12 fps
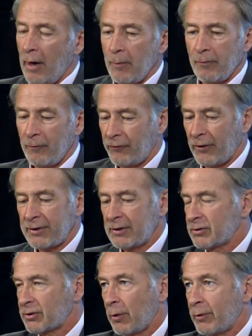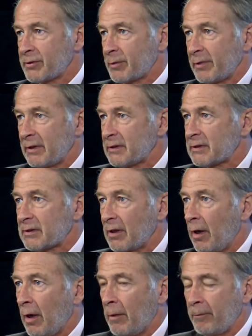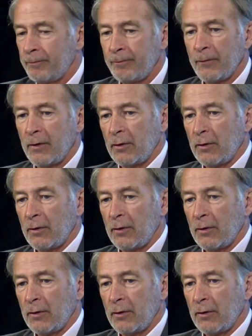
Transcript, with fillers: Um, funding is always a beast. Mm -hmm.